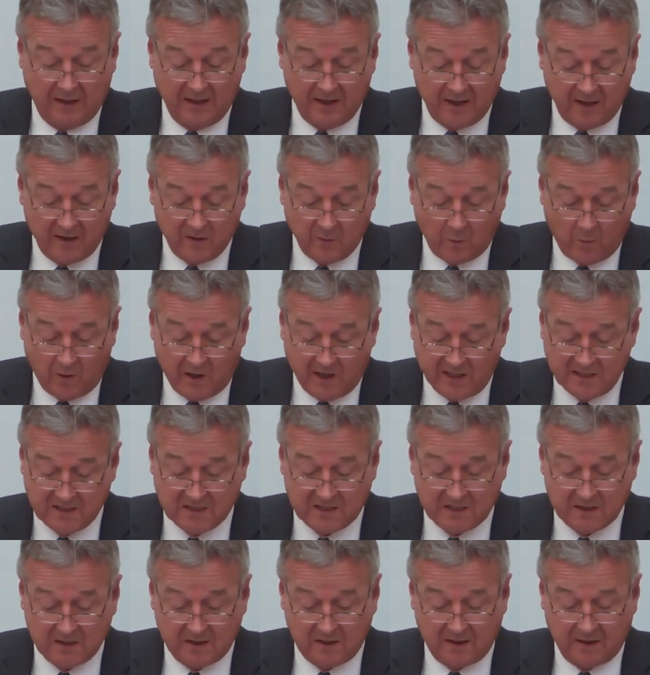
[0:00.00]
In other
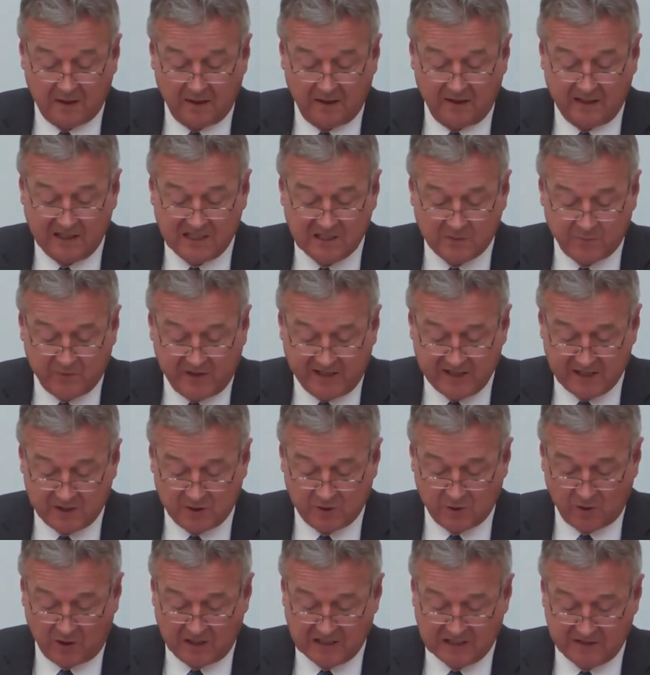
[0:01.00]
words, an express
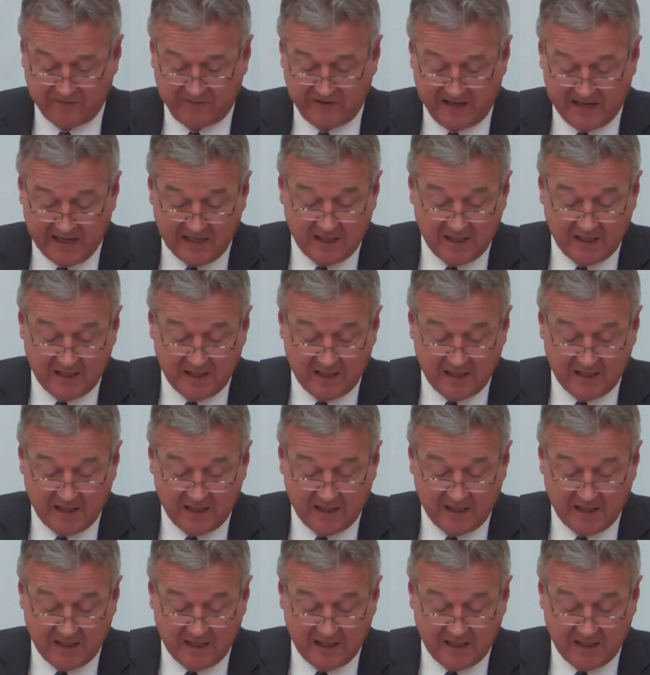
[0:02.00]
choice of